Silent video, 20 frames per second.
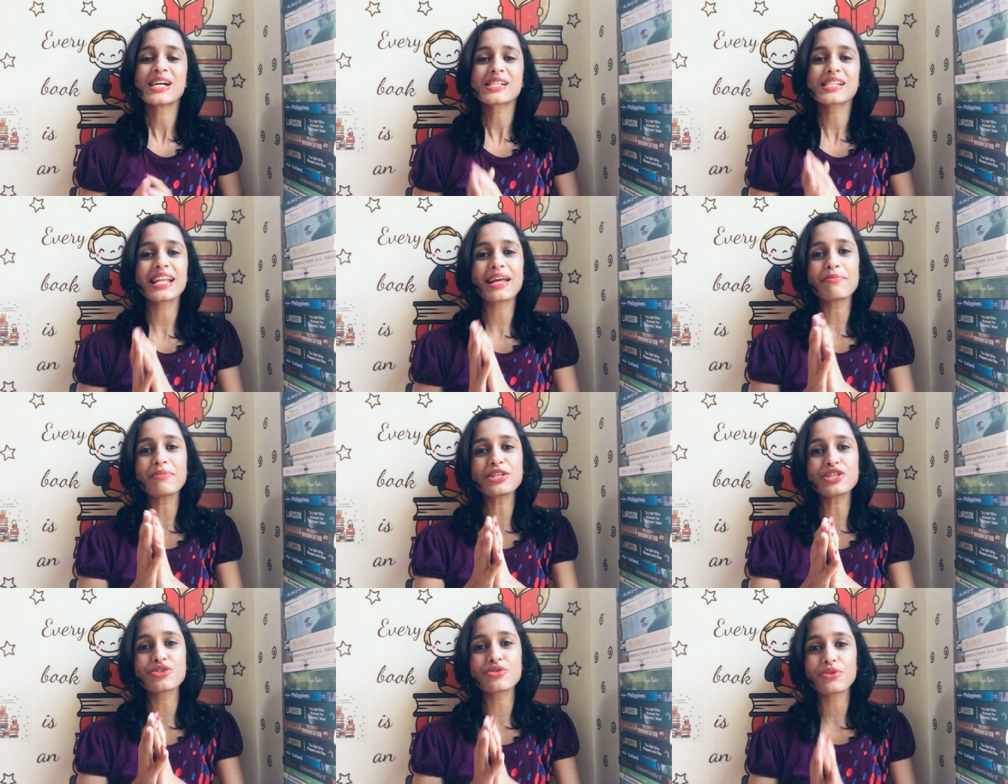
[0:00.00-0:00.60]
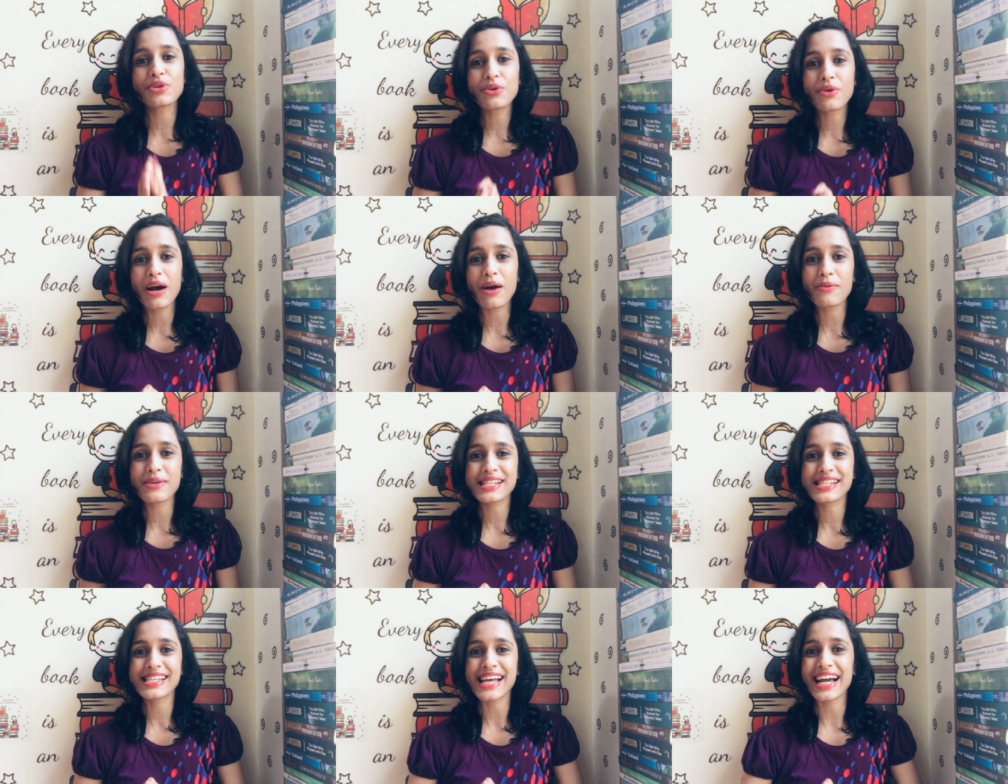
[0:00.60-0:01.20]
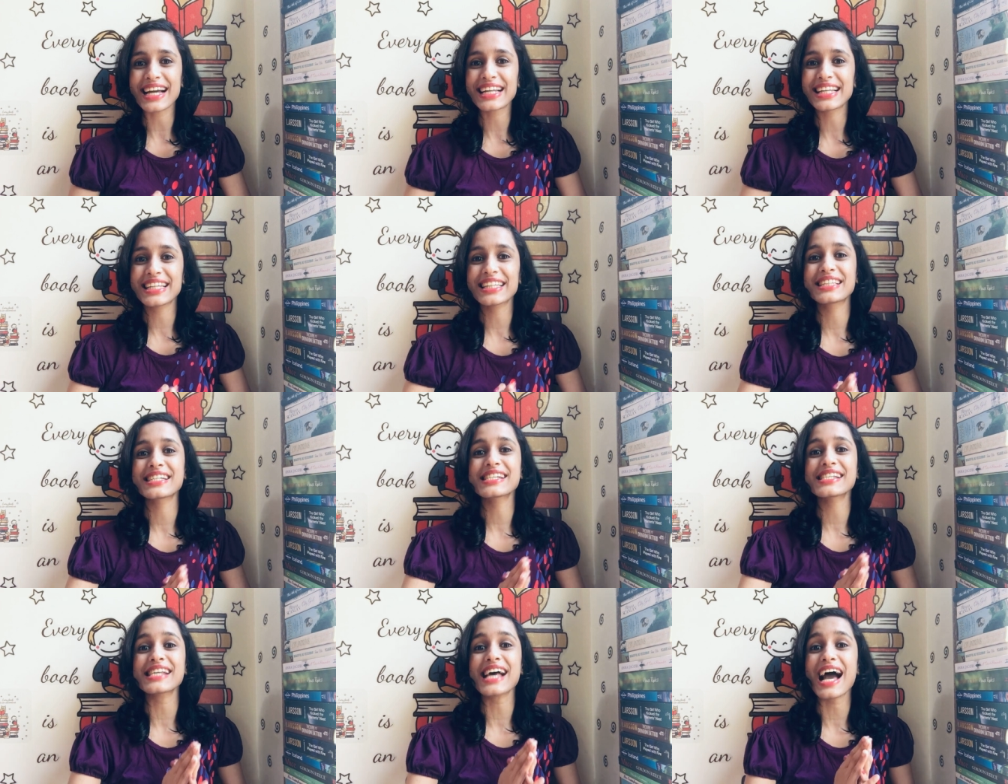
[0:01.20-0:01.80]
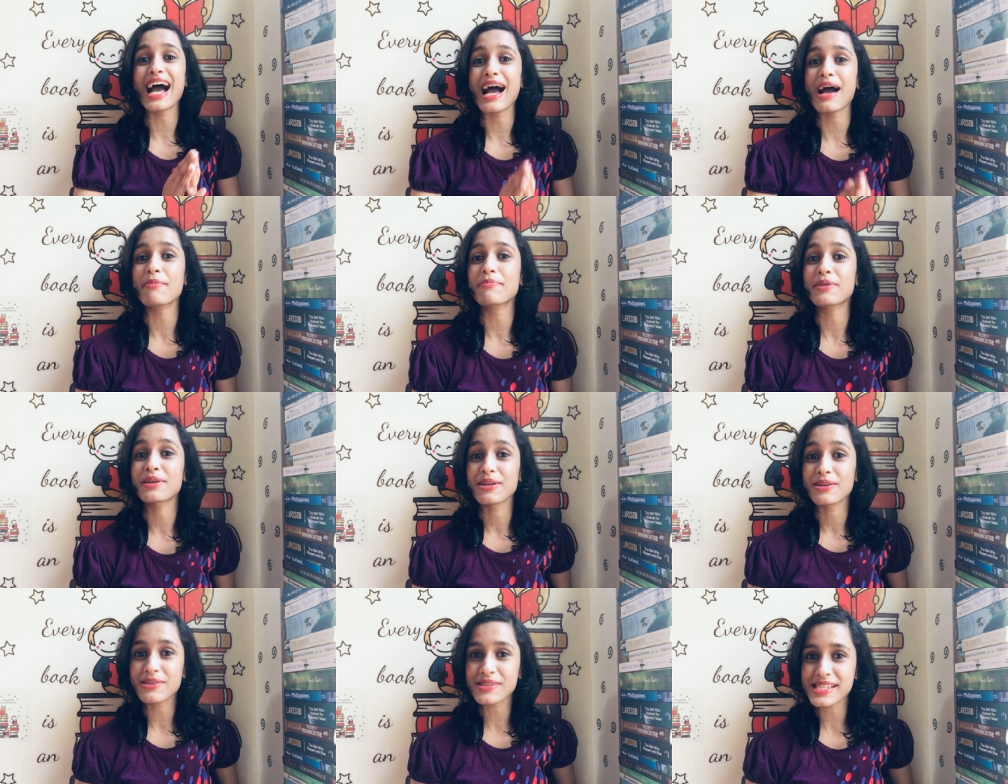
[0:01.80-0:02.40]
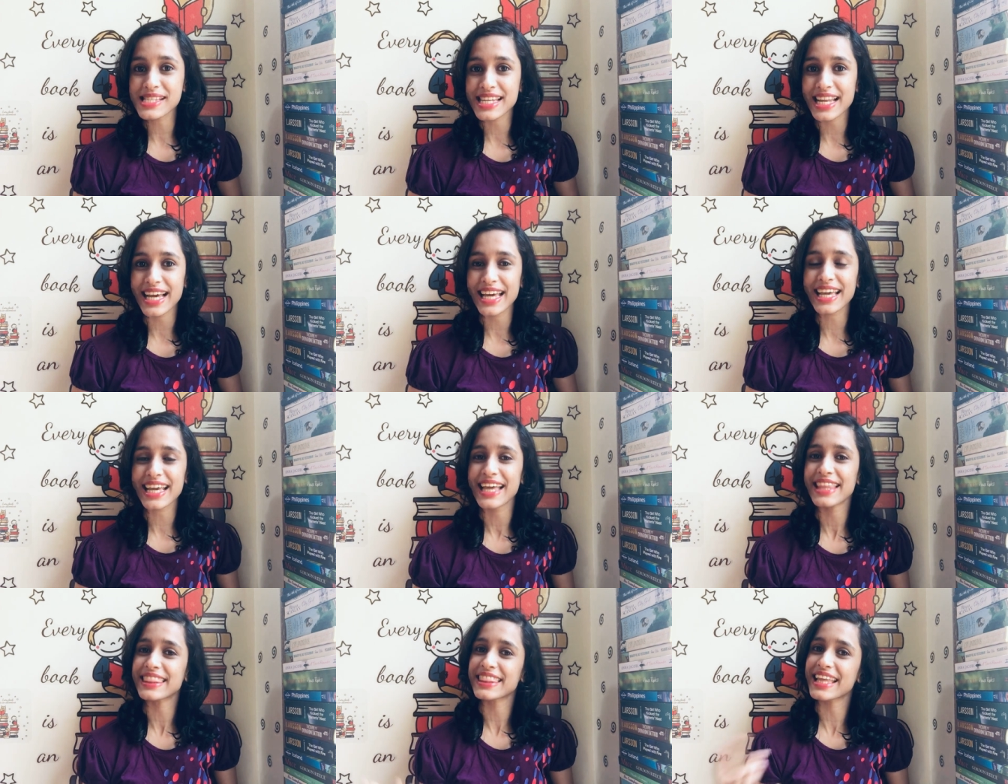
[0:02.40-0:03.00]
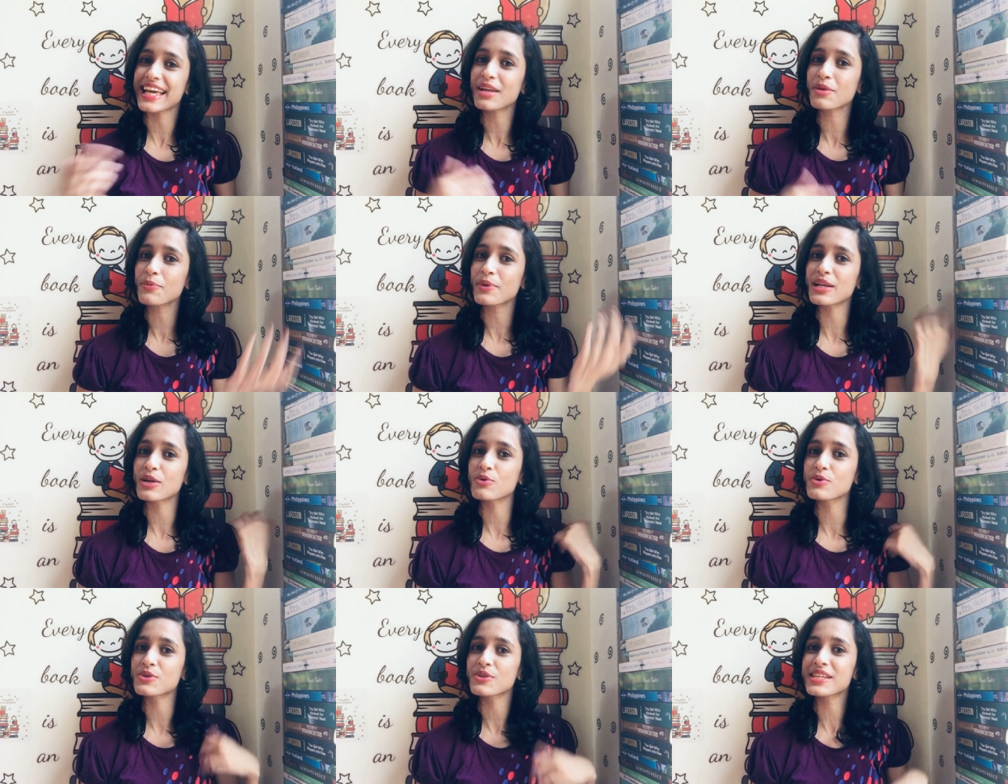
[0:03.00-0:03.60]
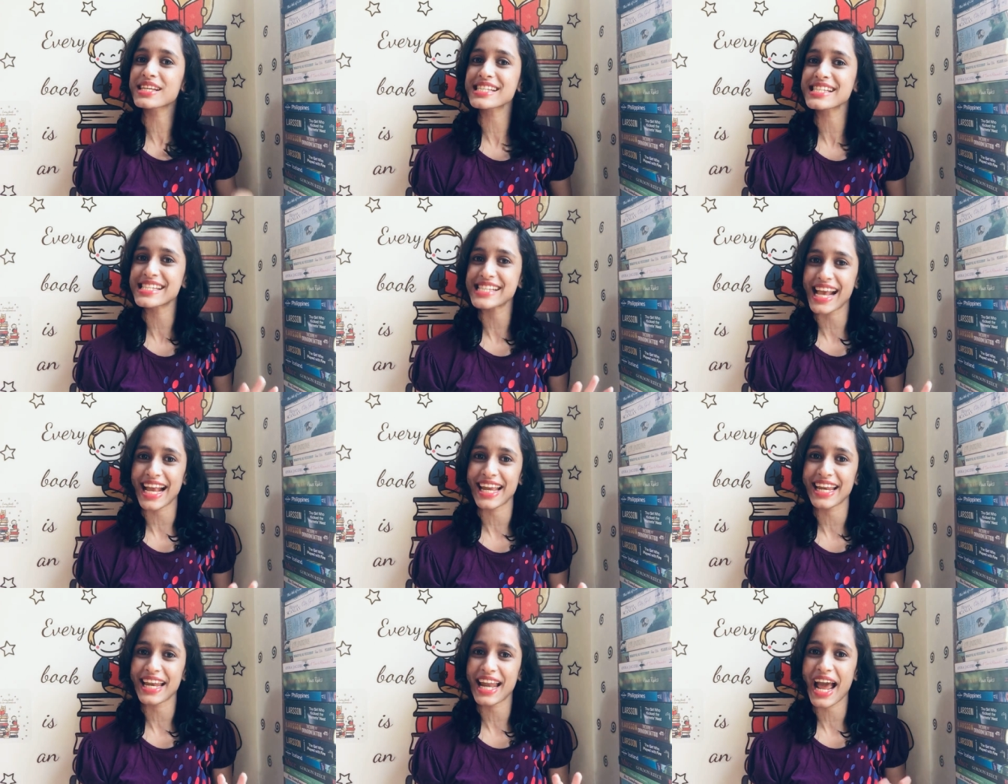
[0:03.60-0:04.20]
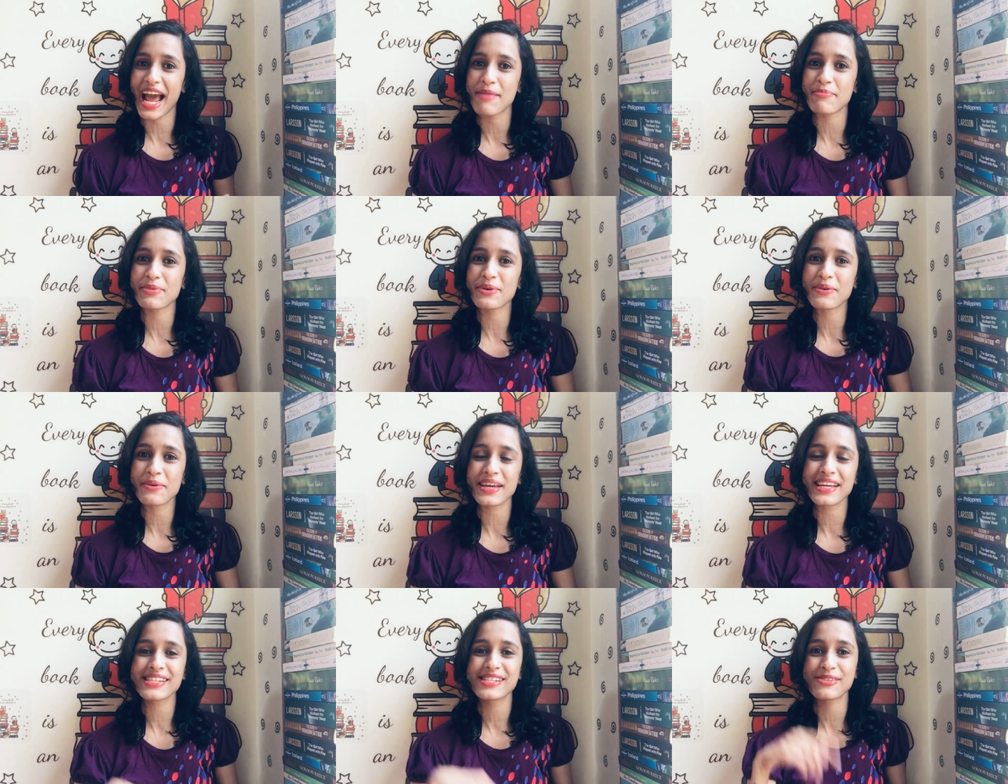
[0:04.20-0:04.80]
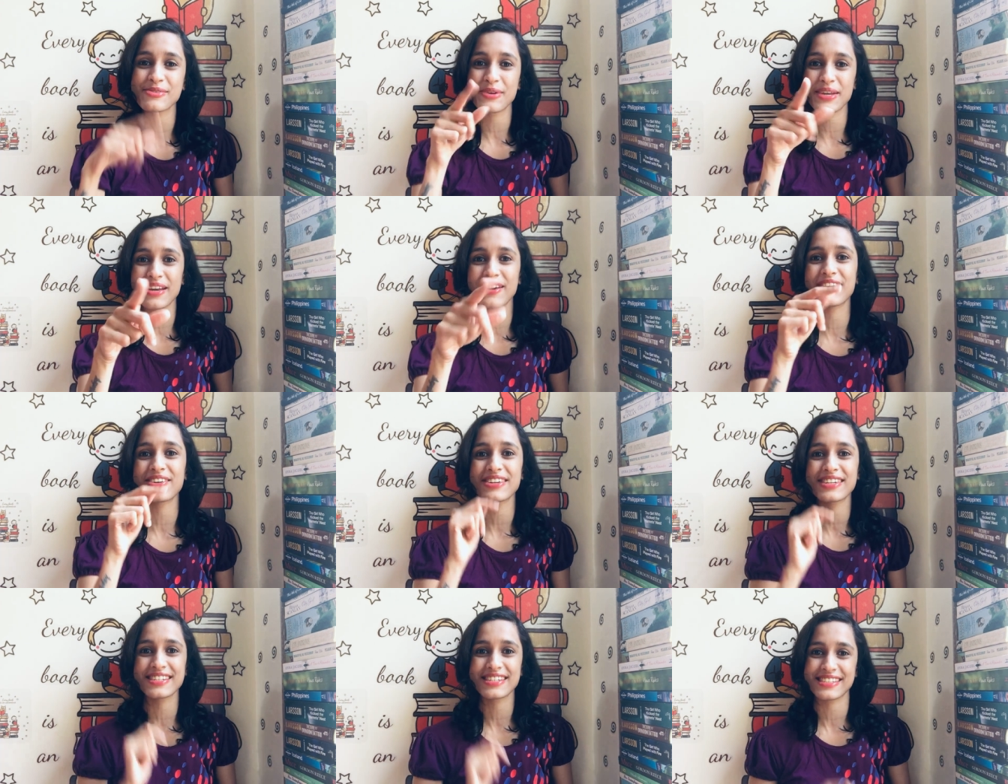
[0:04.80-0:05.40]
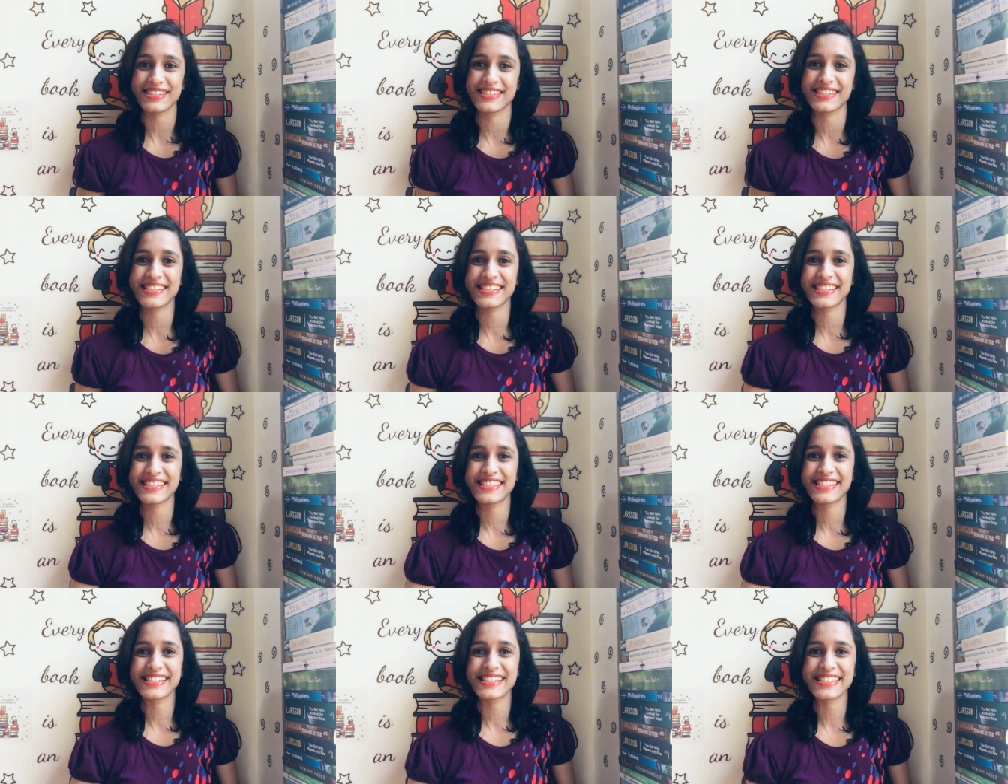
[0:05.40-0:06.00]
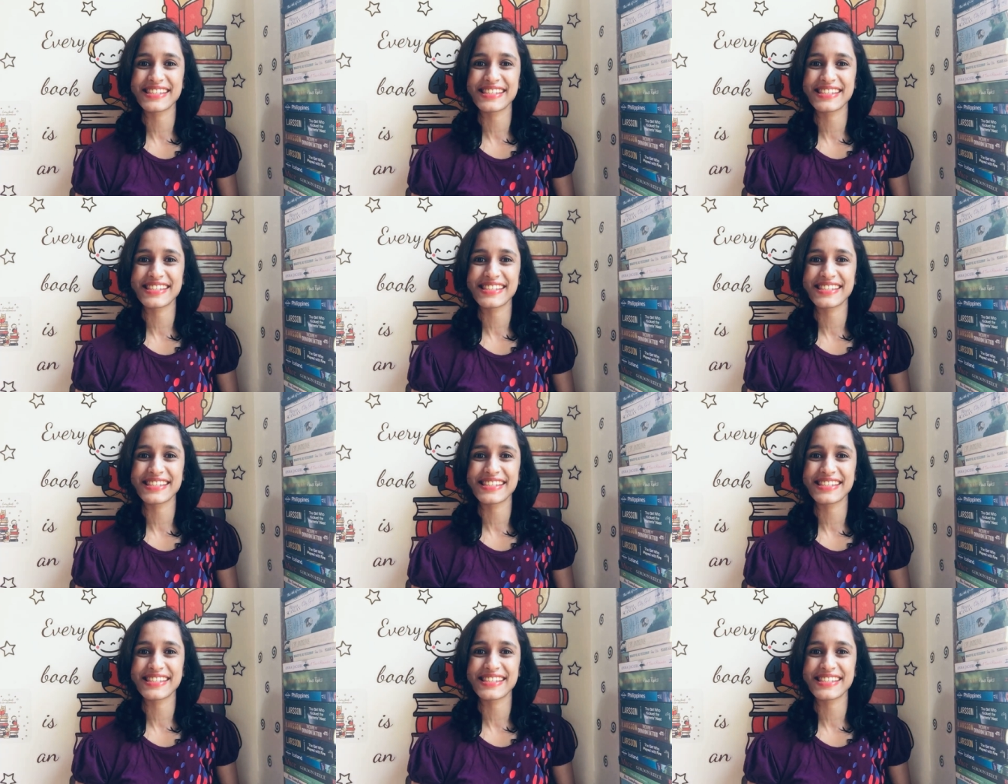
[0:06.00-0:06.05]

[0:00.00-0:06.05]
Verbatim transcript: so let me show you how exactly this app looks like and then we'll go to the second app okay so here it is